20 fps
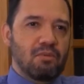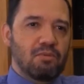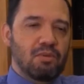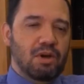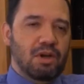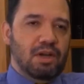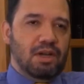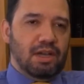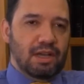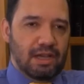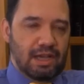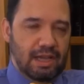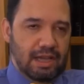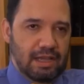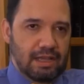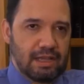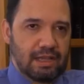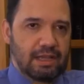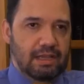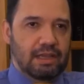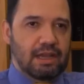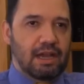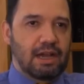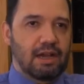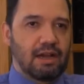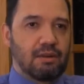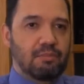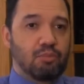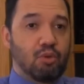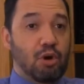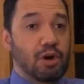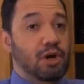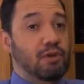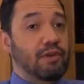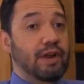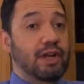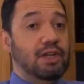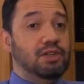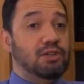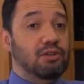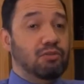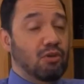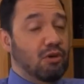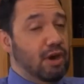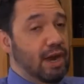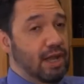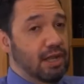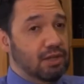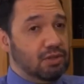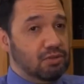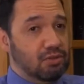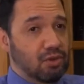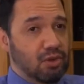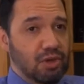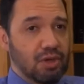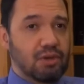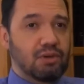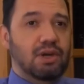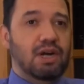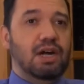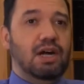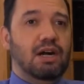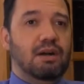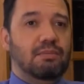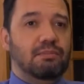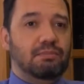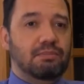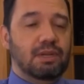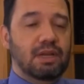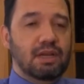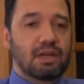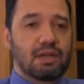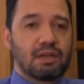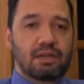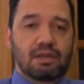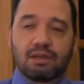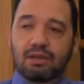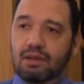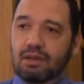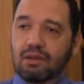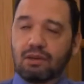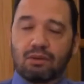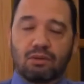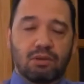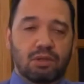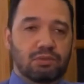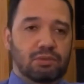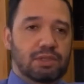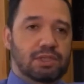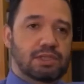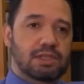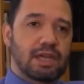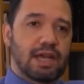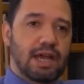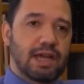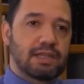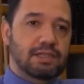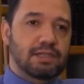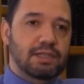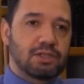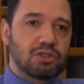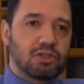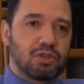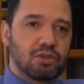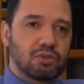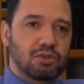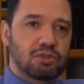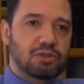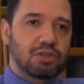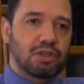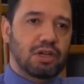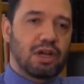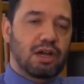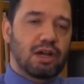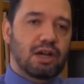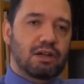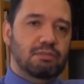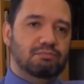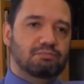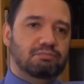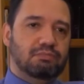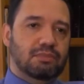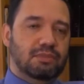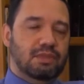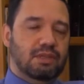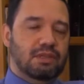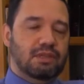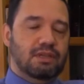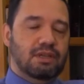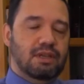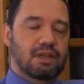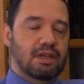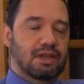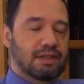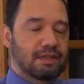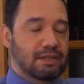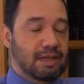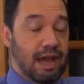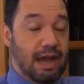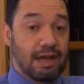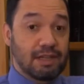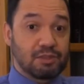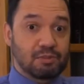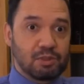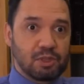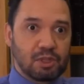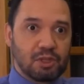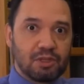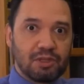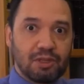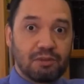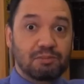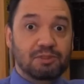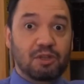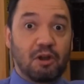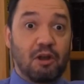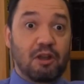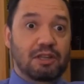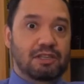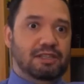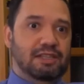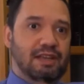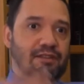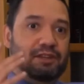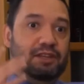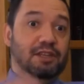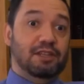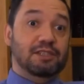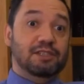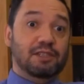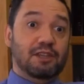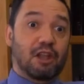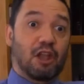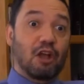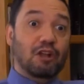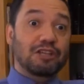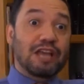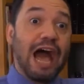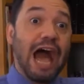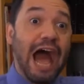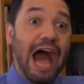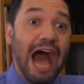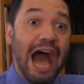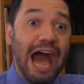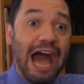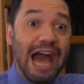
Well, again, uh, born and raised in Aurora, Alex Arroyo. Old West Side, Saint Joe's uh, Hospital. I'm sorry, I haven't done this in a long time.